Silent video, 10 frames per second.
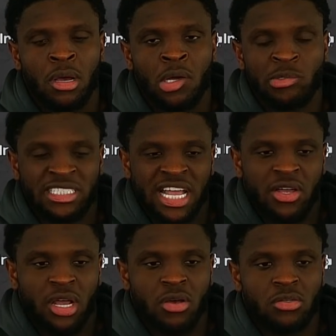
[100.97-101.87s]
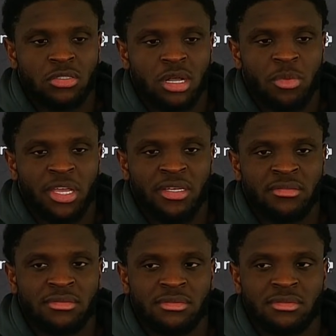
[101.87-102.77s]
That's how it goes. I mean,
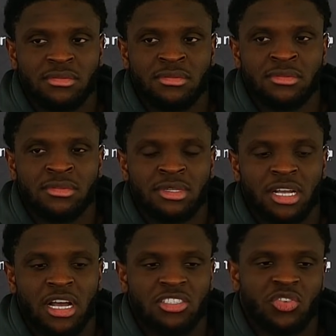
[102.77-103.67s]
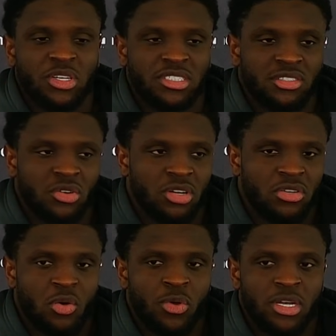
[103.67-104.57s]
consequences are,
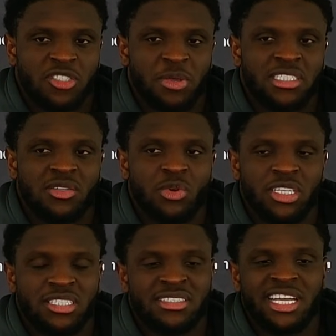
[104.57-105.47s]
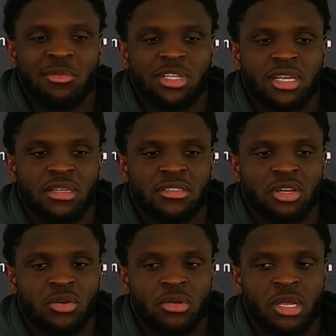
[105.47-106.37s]
you know, especially when it's a team thing.
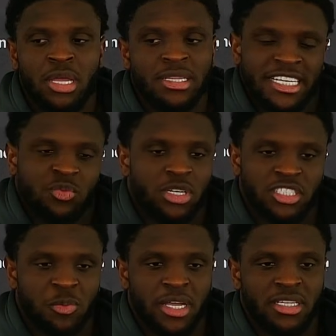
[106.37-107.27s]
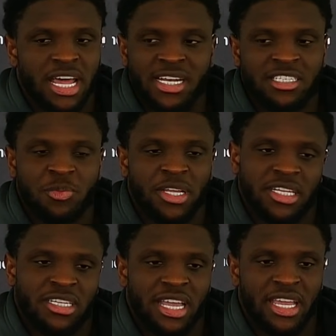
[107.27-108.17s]
So that's what expected. I didn't expect
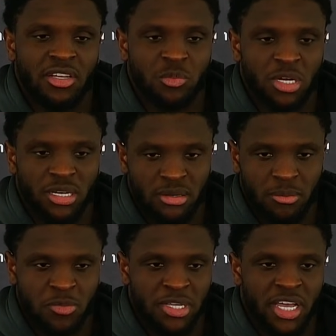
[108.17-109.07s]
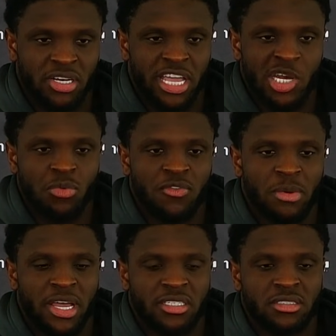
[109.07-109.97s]
anything else but to be held accountable for
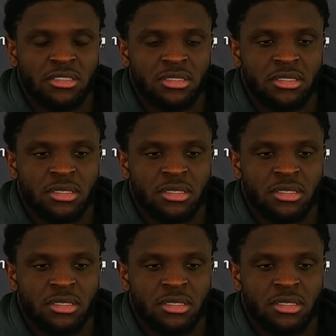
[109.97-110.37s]
my actions.